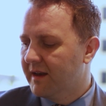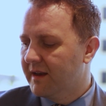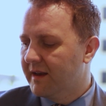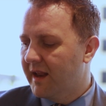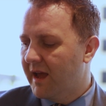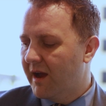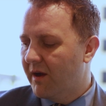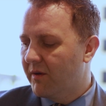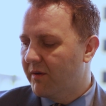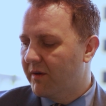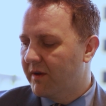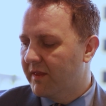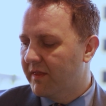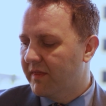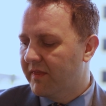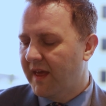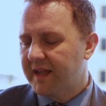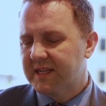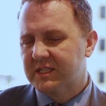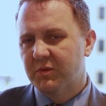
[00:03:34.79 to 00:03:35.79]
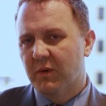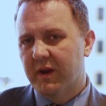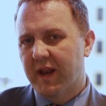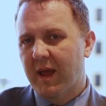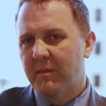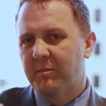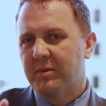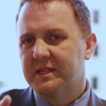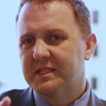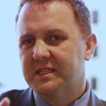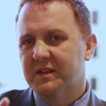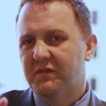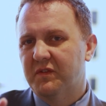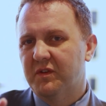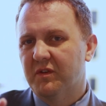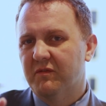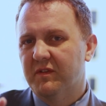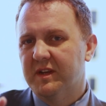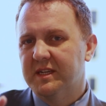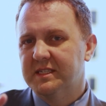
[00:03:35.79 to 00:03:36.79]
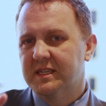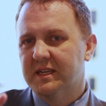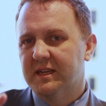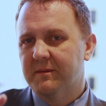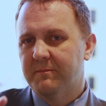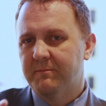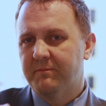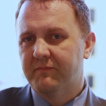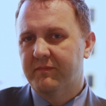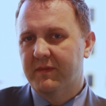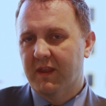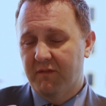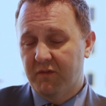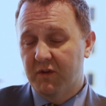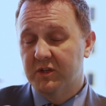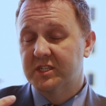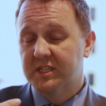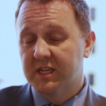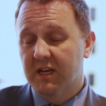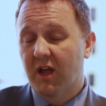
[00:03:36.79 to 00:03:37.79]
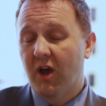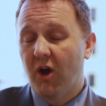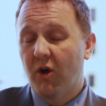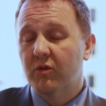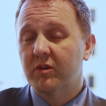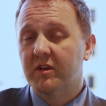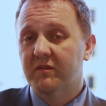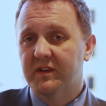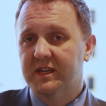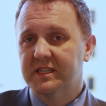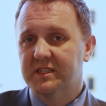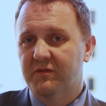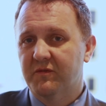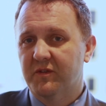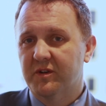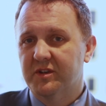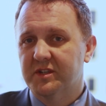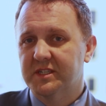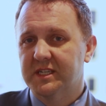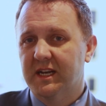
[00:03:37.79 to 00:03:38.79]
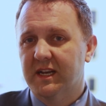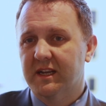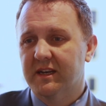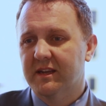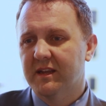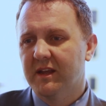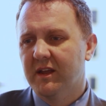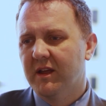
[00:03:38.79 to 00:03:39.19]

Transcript: Now, that's what happens if you still hold a visa for New Zealand.